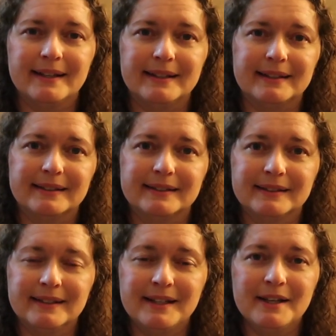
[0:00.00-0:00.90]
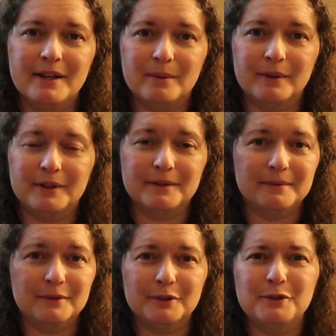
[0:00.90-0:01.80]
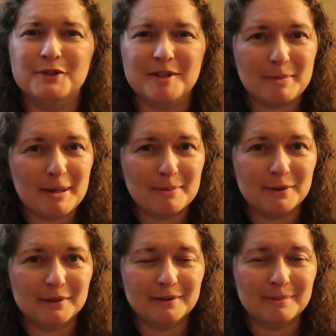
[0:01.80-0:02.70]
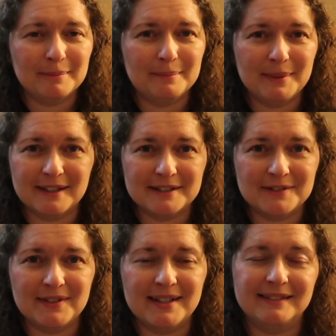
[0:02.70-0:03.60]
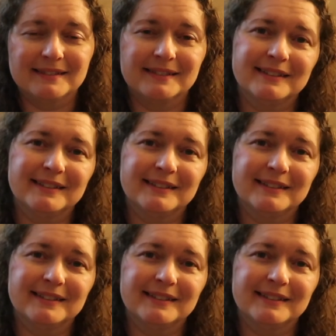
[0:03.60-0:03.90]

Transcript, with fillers: uh, we're losing people because of it,